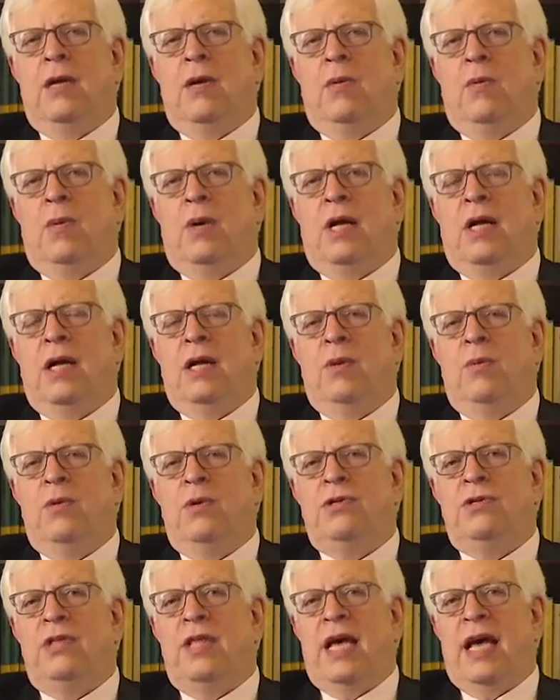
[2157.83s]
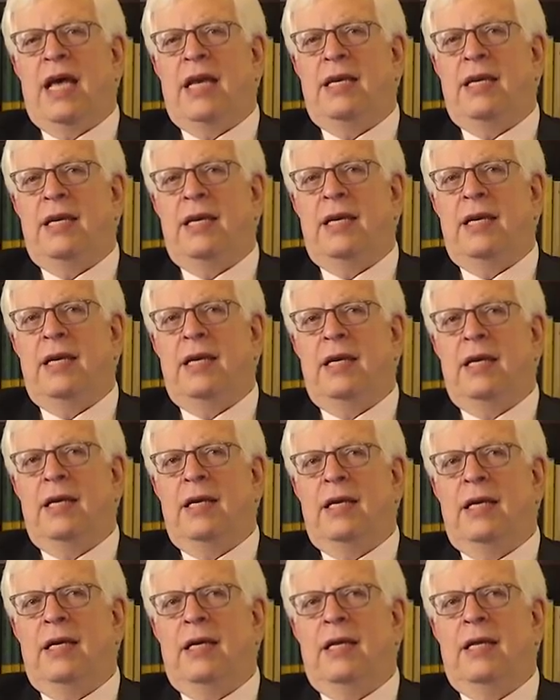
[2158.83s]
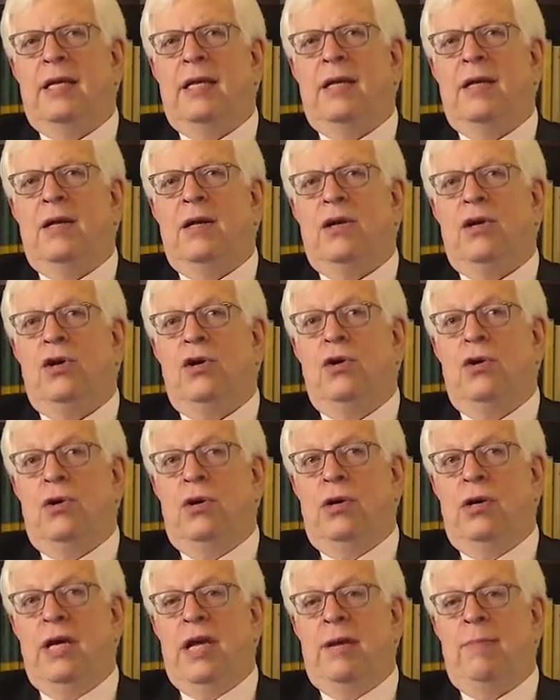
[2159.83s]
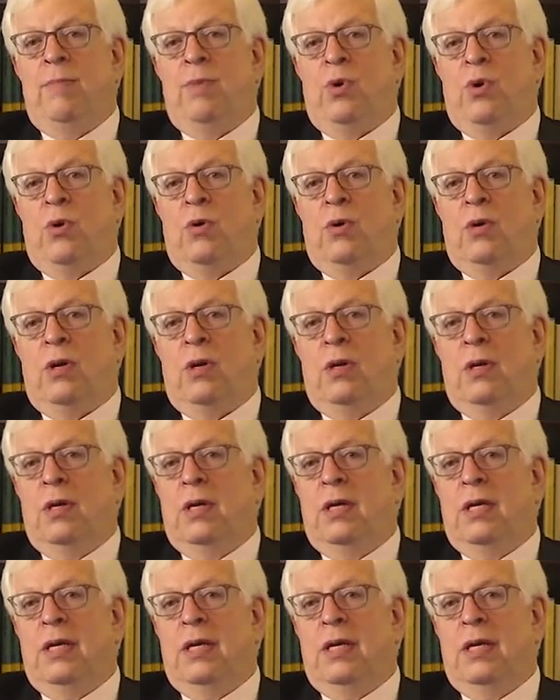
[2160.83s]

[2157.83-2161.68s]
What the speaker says: why was that good and moral,